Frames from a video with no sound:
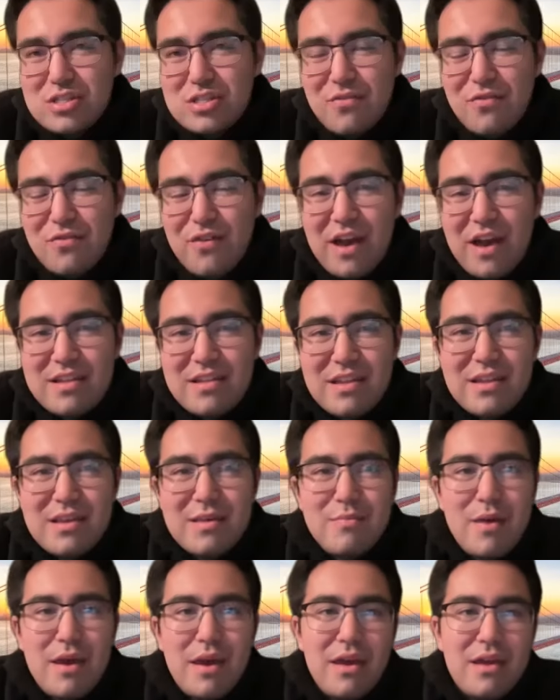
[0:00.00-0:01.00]
just the fact that
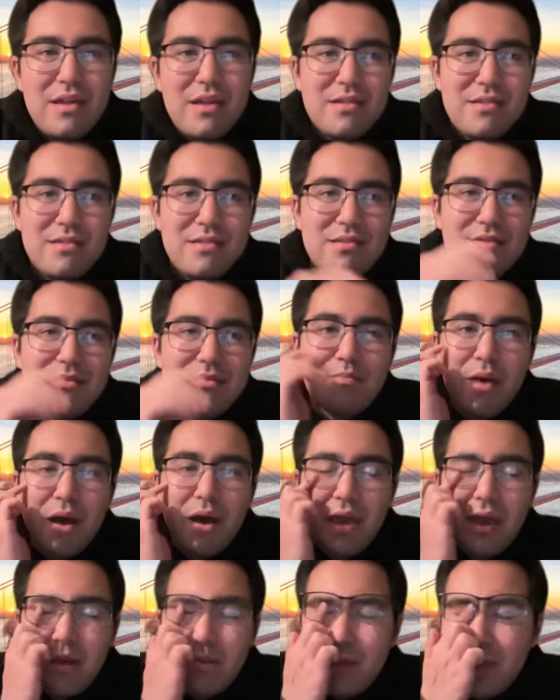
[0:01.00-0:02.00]
he made
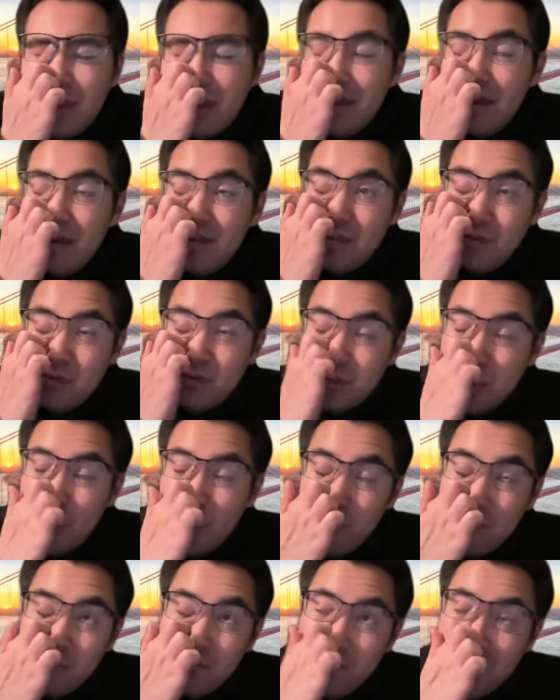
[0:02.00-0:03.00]
Miami and U.S.
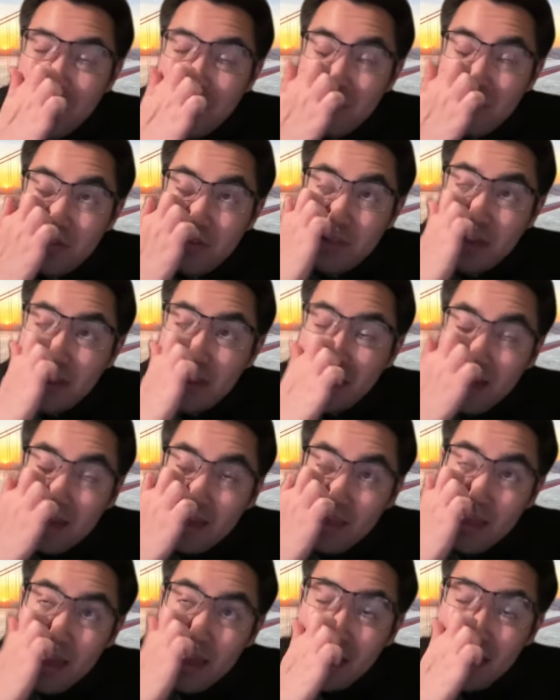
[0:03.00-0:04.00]
Open final. Like,
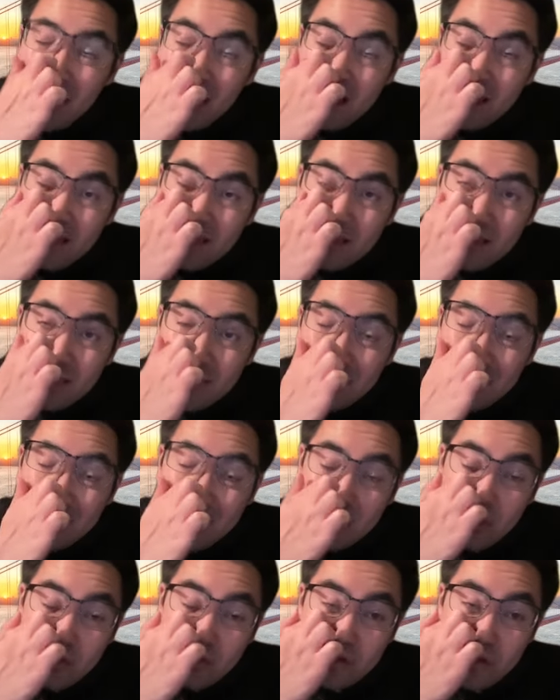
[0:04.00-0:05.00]
I, I,
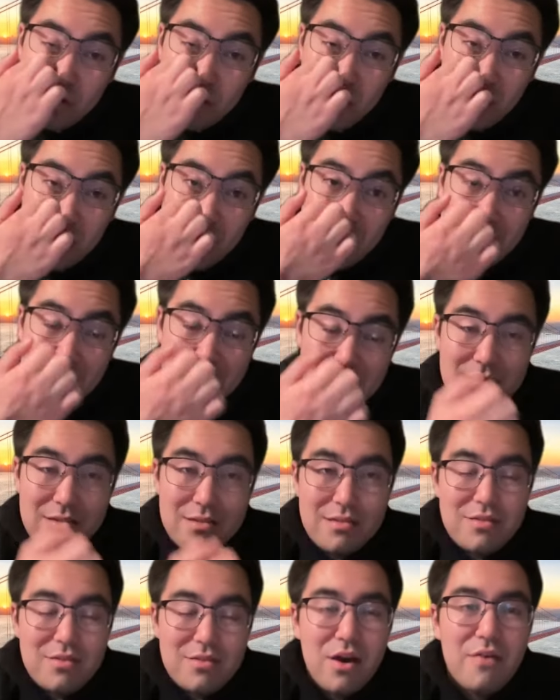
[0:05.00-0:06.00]
those are like
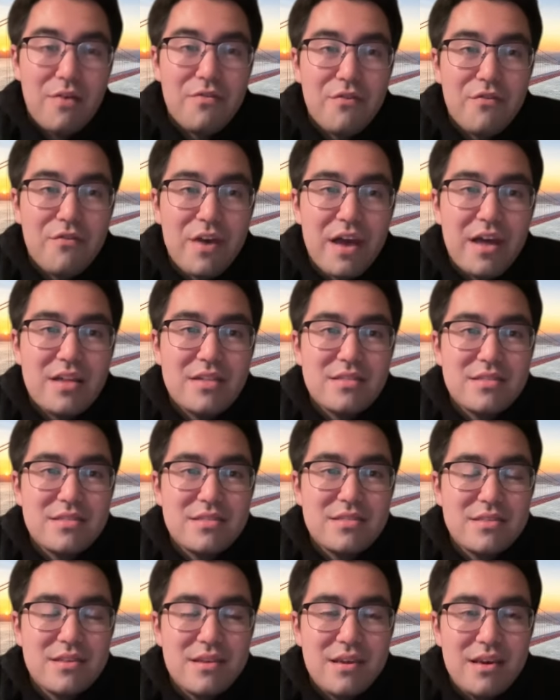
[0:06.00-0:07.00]
tough
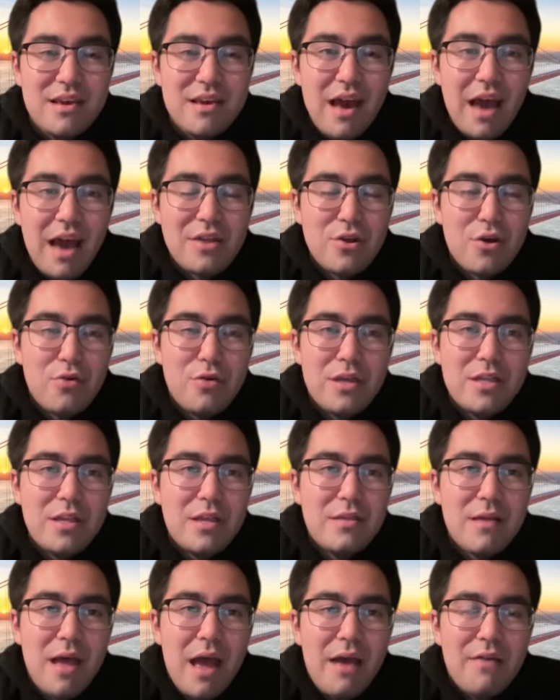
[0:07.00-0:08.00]
events. I know he
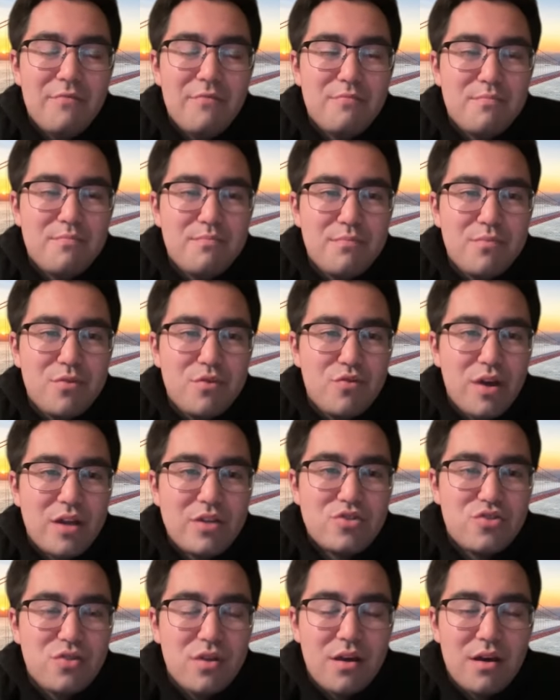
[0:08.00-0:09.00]
didn't have
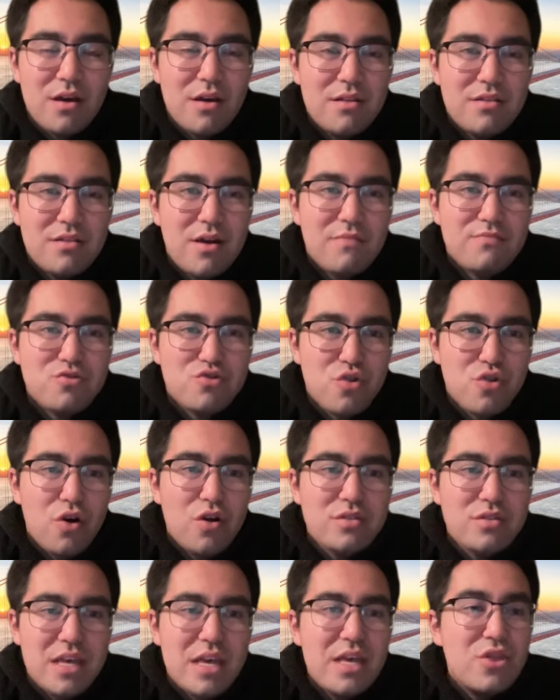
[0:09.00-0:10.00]
great uh, tough
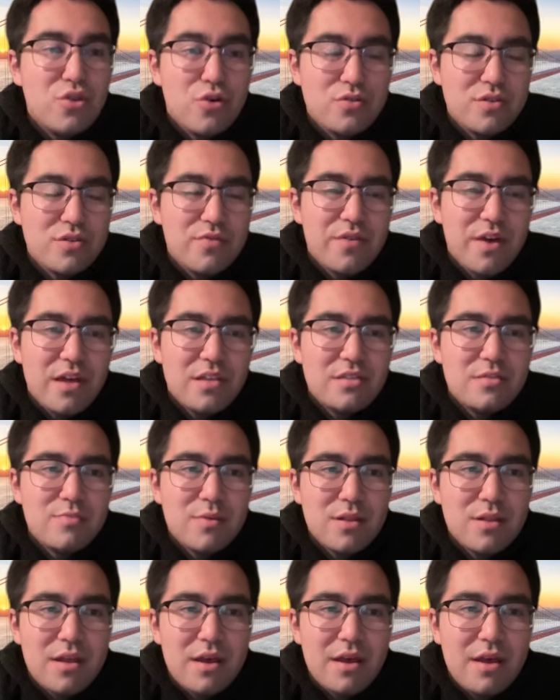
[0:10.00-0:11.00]
draws in those events,
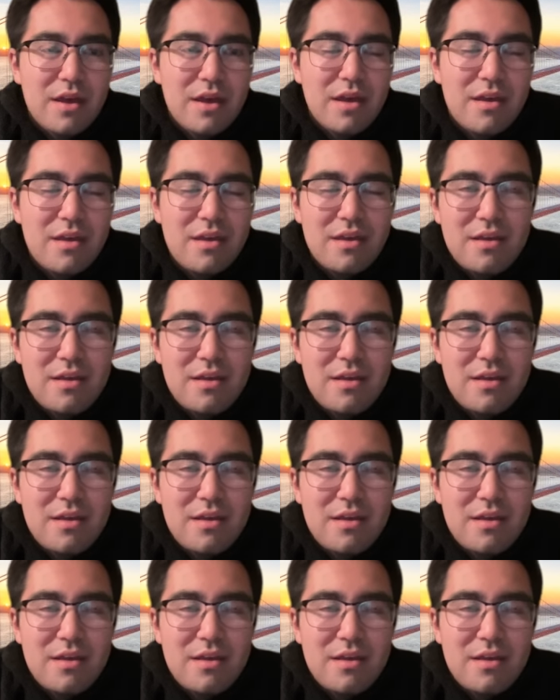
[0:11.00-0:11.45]
but like,